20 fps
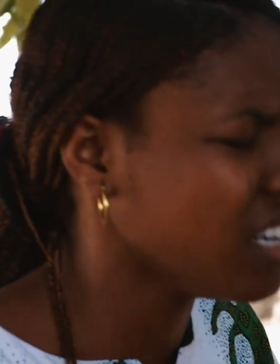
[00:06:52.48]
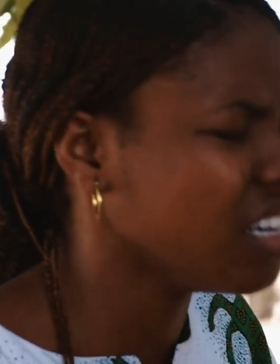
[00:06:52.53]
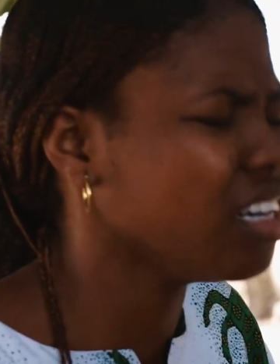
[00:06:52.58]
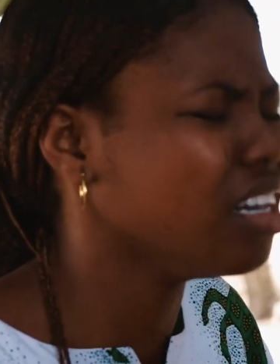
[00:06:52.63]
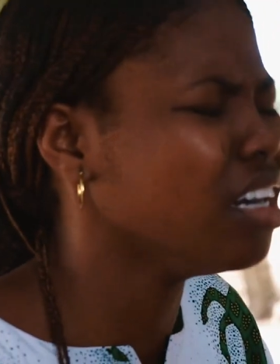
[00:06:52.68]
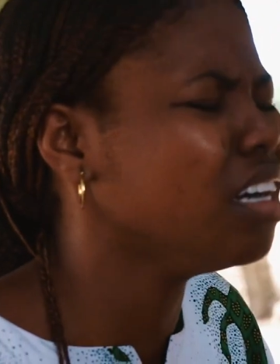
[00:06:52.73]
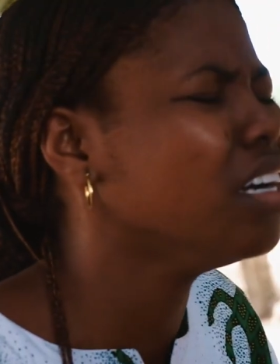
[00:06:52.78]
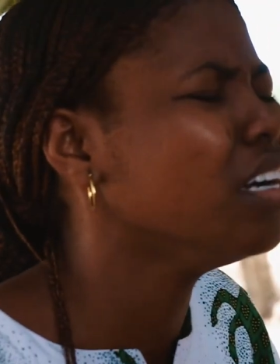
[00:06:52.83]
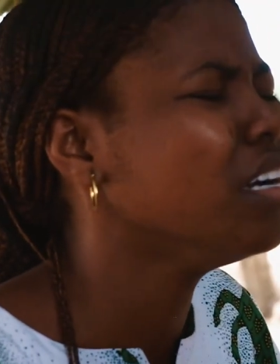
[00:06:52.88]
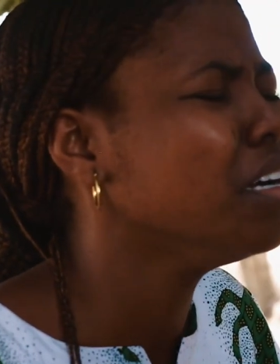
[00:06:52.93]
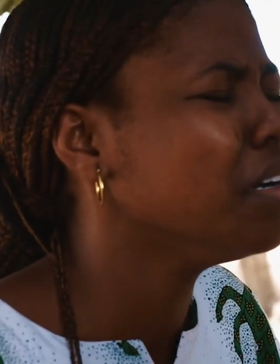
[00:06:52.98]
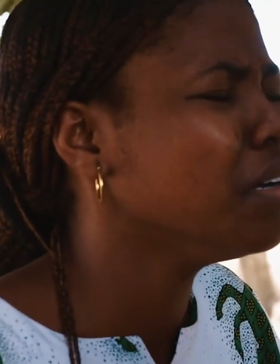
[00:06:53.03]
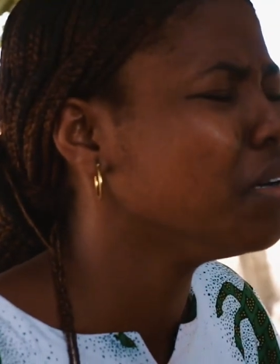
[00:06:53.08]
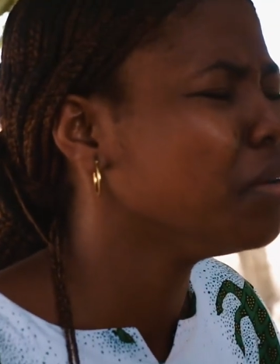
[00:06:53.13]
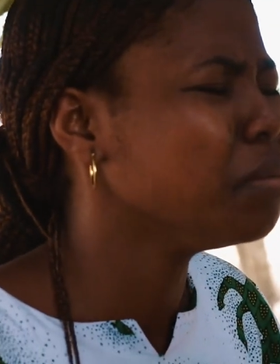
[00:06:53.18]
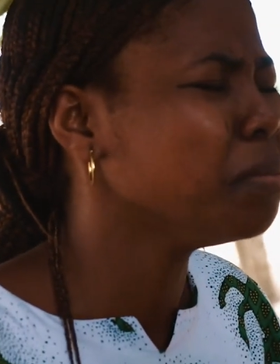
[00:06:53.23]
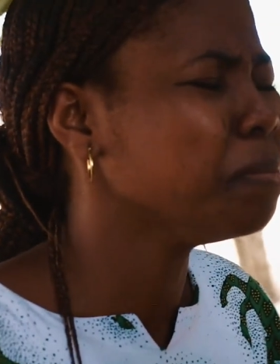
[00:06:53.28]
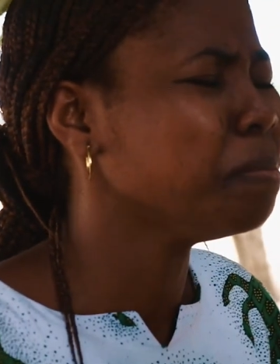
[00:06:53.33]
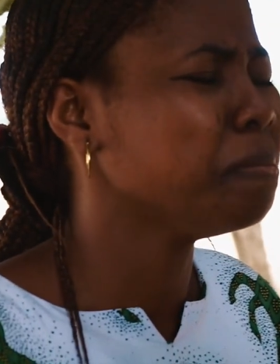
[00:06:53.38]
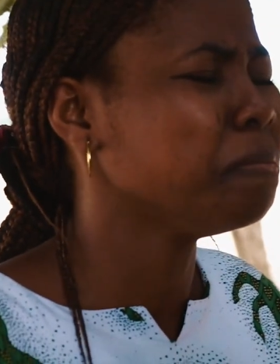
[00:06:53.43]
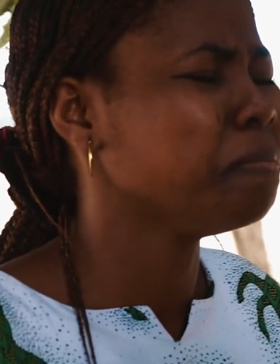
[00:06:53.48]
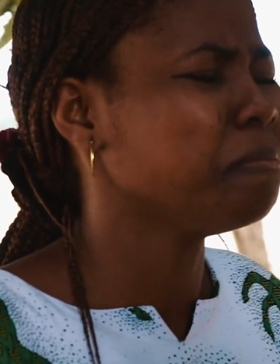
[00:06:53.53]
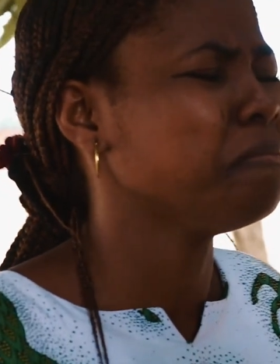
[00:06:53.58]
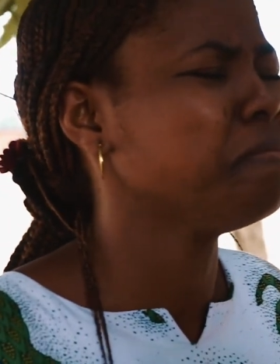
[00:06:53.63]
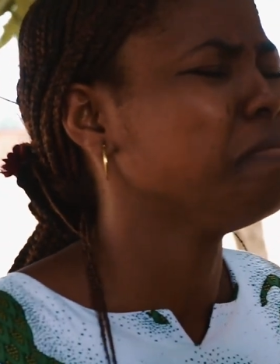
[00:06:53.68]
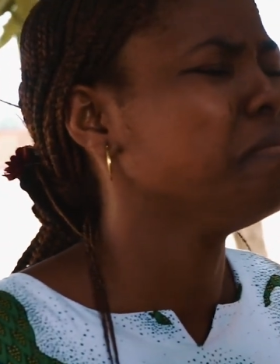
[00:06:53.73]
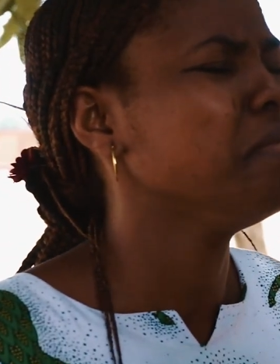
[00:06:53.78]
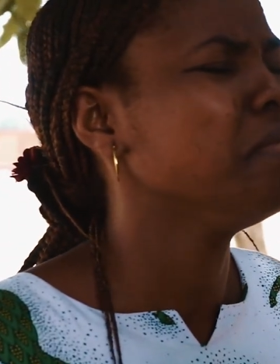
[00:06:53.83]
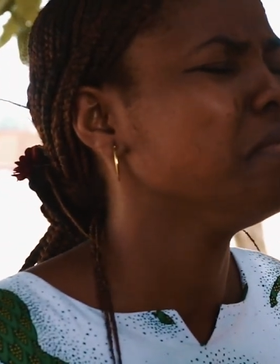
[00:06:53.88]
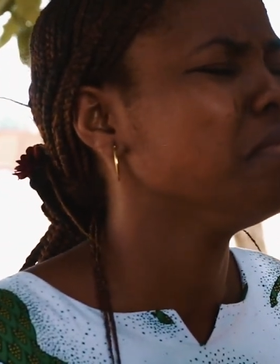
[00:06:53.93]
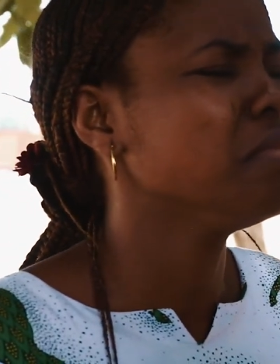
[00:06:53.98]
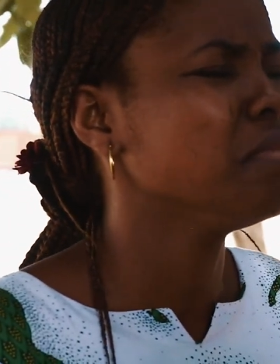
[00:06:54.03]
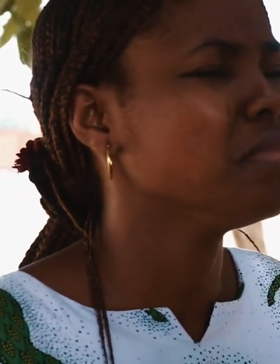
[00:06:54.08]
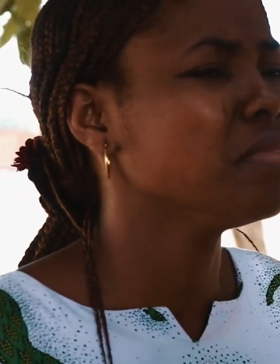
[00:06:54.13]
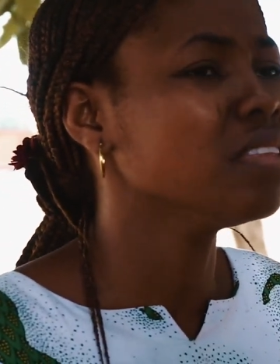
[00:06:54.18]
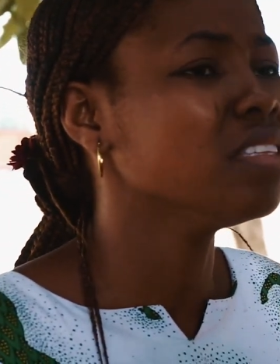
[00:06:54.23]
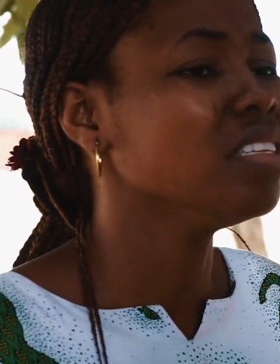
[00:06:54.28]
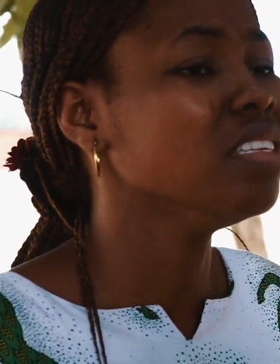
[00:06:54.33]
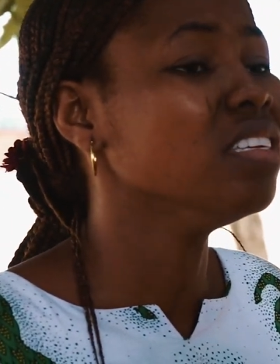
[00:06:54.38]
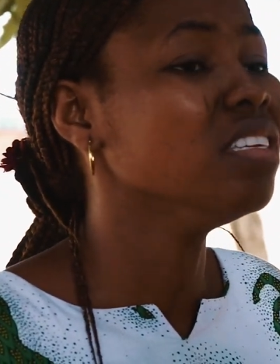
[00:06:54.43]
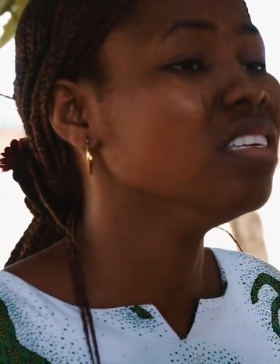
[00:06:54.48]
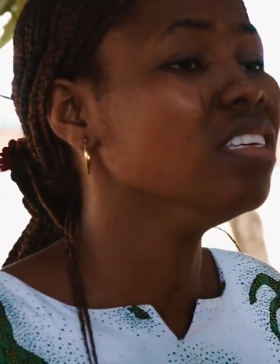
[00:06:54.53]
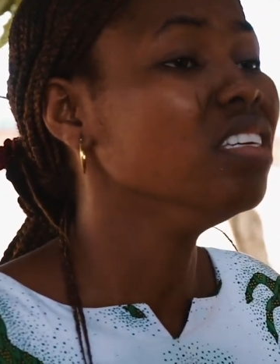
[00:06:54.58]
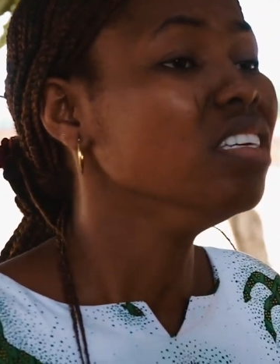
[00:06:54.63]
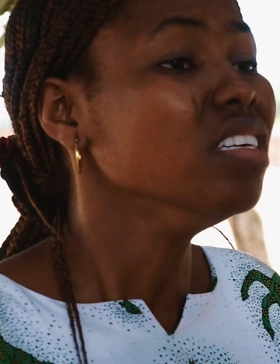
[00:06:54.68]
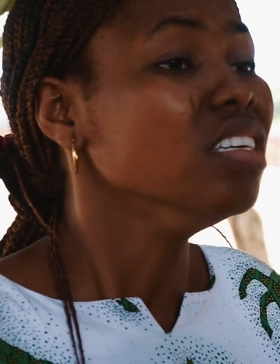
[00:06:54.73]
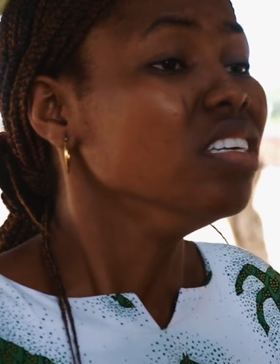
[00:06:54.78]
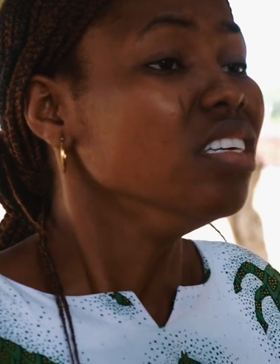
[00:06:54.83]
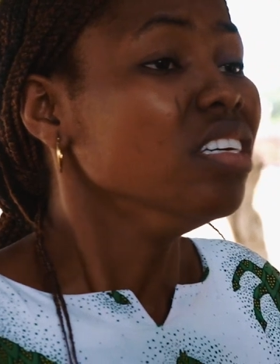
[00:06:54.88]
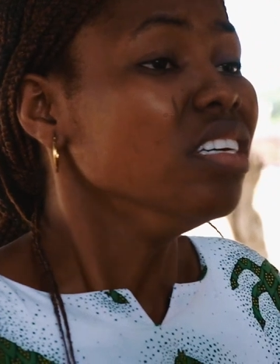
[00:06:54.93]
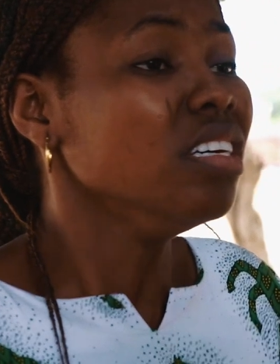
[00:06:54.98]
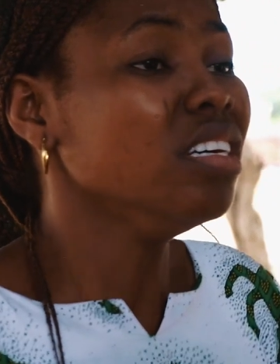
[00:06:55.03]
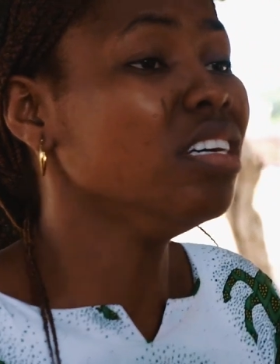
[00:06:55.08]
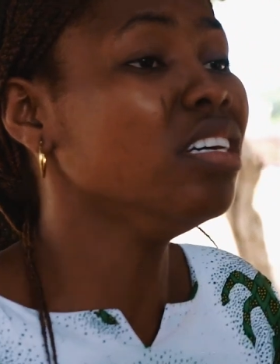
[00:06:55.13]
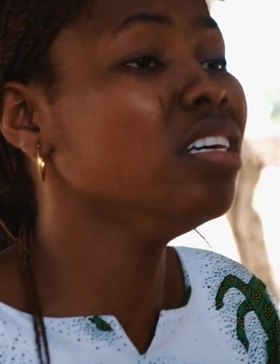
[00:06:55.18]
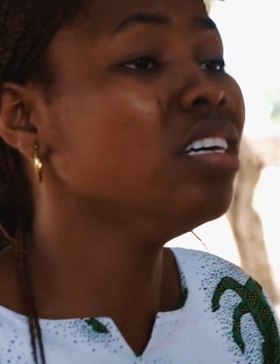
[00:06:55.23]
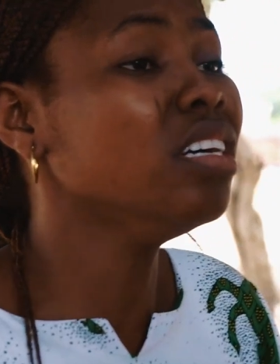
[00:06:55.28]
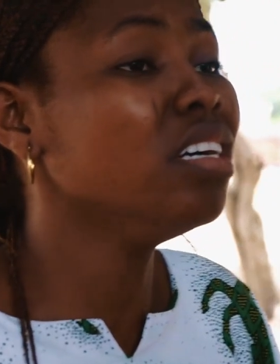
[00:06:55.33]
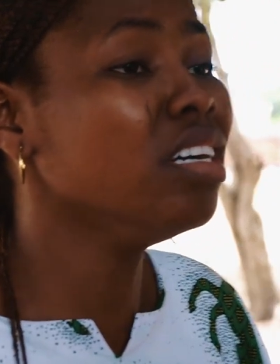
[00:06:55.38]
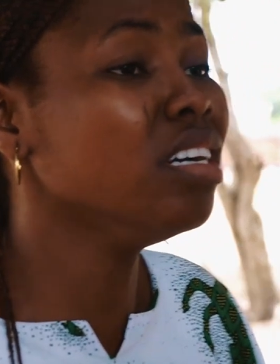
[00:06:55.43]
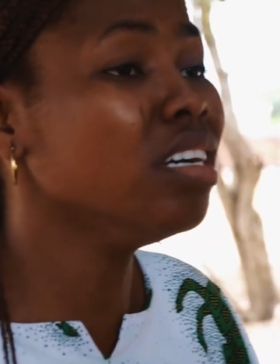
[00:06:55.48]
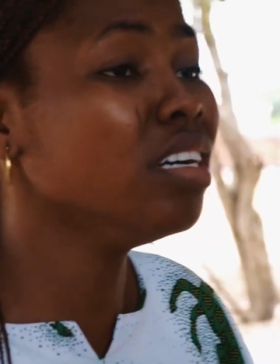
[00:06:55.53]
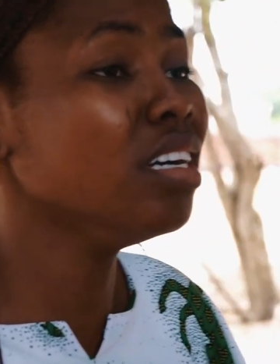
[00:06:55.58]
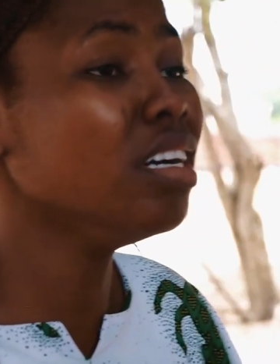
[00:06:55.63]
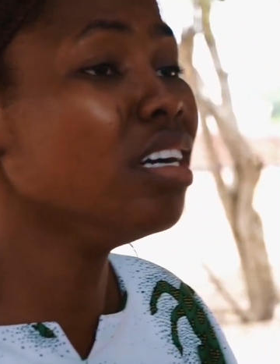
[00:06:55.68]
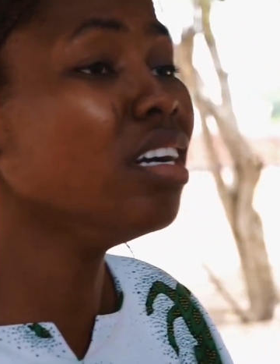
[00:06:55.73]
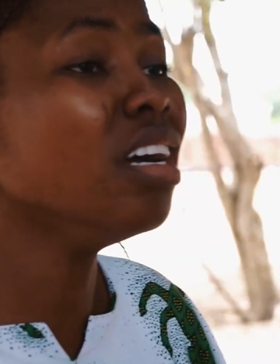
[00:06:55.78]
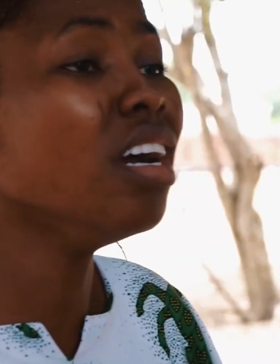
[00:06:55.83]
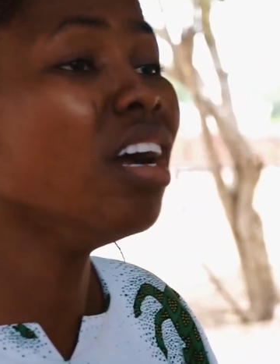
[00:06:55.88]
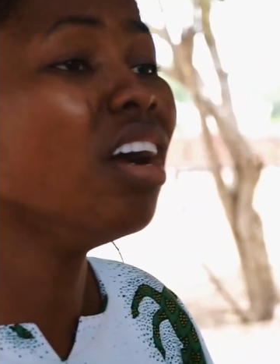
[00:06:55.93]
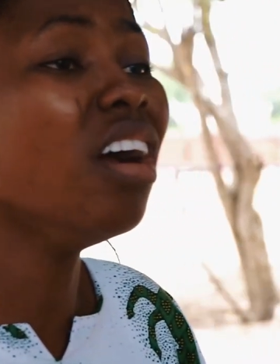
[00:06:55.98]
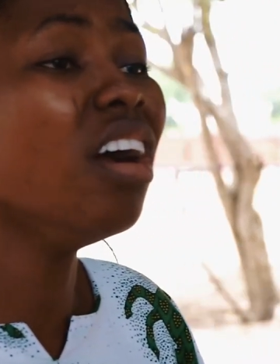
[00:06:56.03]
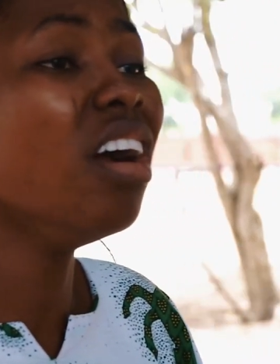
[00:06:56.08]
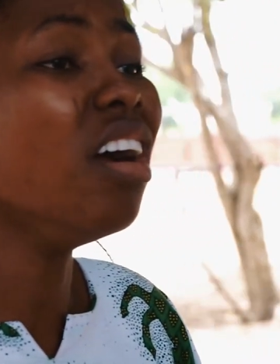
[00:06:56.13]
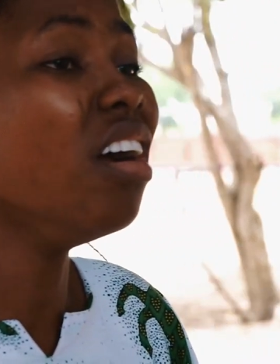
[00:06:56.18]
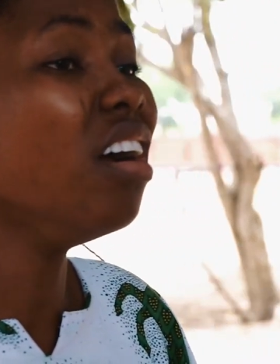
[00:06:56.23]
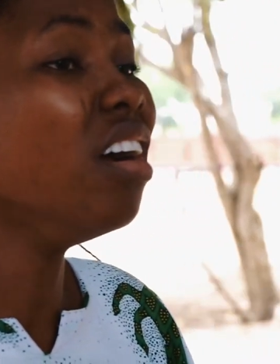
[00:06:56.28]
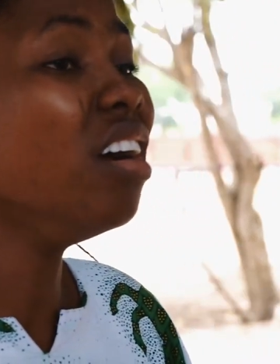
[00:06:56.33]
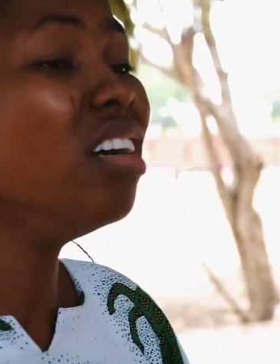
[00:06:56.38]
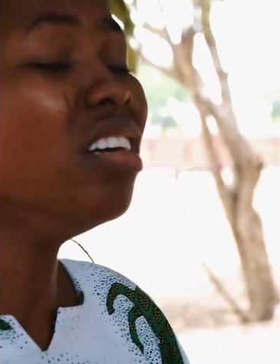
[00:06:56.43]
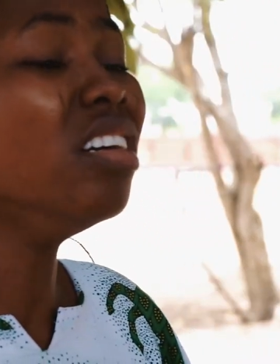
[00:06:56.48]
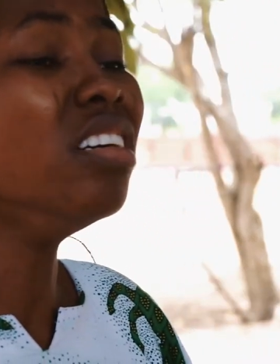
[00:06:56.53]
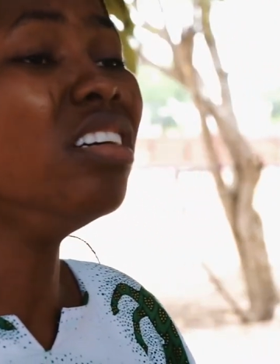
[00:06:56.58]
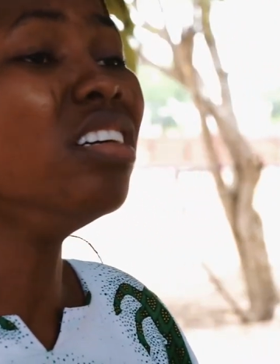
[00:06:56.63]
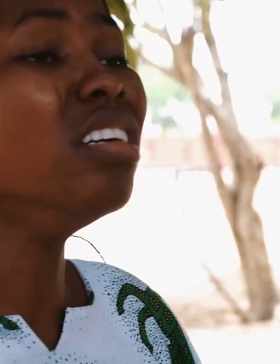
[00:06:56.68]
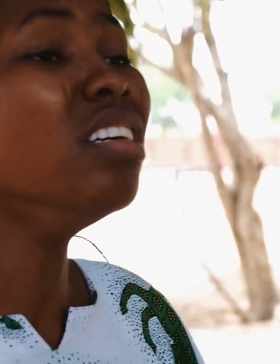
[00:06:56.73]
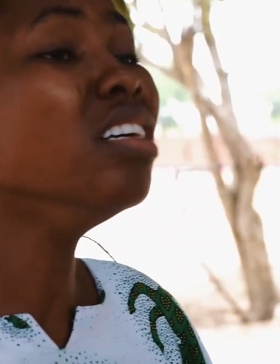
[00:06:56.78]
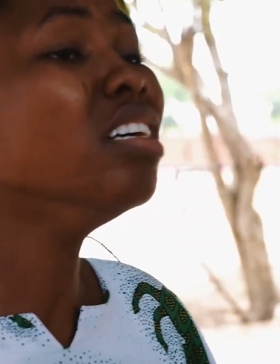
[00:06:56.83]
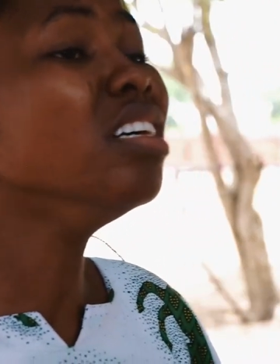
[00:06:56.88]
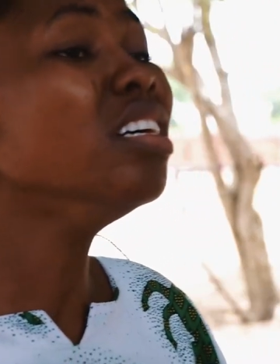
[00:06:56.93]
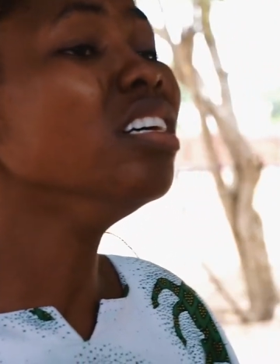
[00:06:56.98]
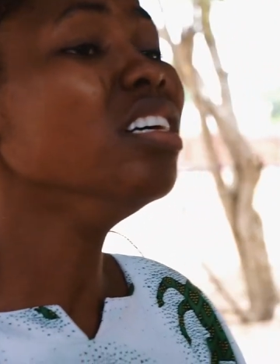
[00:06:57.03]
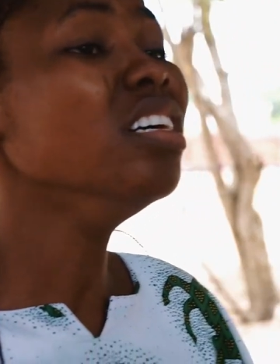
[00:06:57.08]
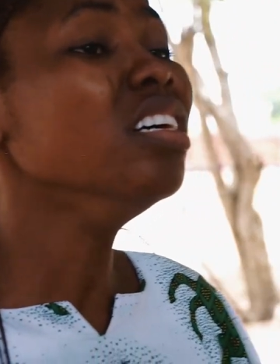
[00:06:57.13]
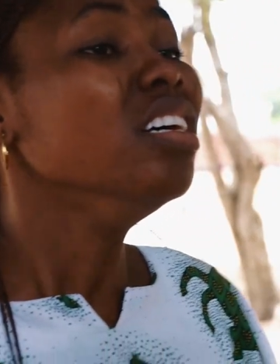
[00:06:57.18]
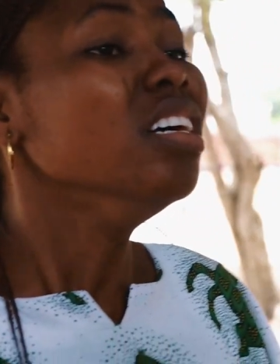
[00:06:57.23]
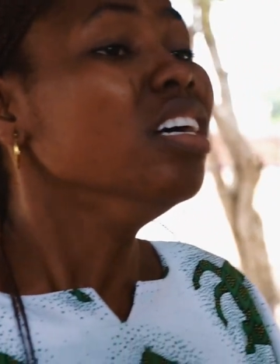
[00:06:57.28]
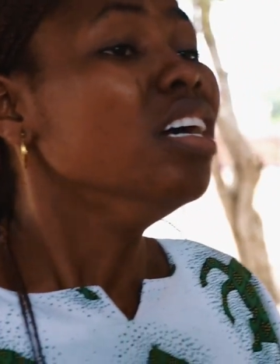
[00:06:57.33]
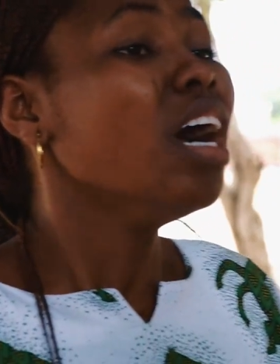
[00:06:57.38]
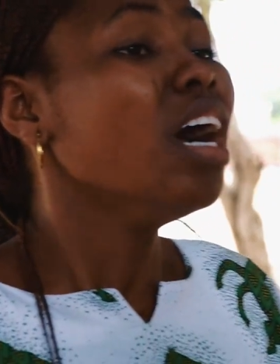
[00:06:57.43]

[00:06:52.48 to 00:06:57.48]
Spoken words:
with your mouth, believe in your heart, and you have the life of Christ.